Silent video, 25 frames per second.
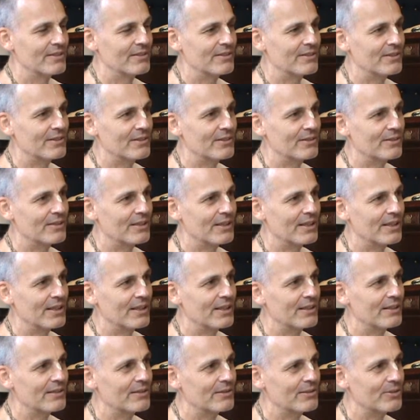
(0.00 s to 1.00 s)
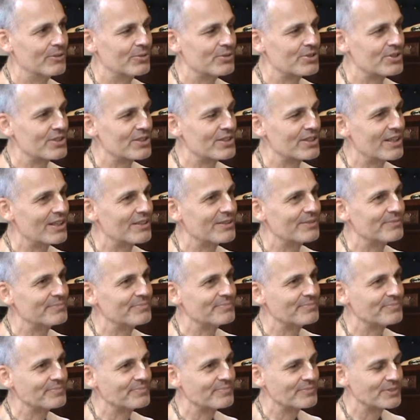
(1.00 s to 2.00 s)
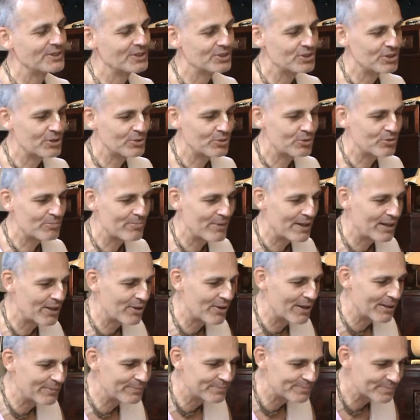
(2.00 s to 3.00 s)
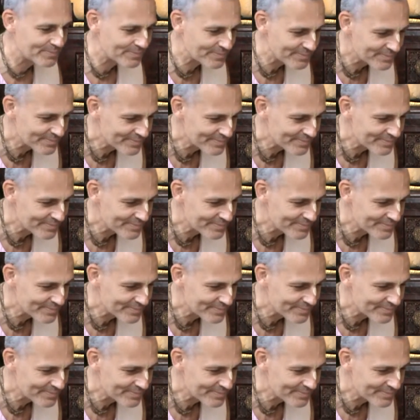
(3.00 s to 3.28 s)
than Lord Chaitanya. So Lord Balaram,